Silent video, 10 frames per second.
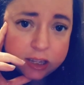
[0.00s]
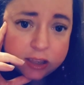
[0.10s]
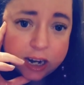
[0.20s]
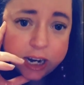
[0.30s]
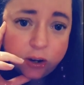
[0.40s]

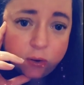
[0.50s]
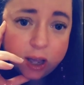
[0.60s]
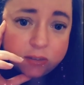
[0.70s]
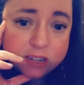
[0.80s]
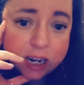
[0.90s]
that I don't
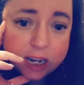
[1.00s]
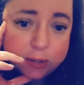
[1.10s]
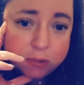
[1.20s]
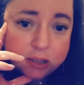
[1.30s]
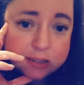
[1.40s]
have
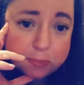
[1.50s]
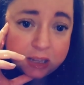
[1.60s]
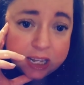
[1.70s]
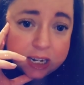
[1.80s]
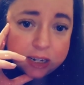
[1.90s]
time on this
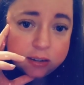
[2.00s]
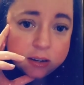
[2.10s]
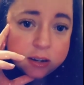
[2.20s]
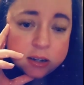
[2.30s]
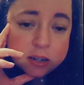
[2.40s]
planet
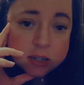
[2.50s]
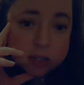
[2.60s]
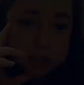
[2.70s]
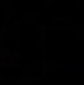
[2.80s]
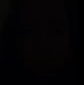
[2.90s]

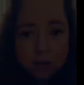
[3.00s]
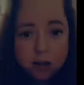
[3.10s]
to.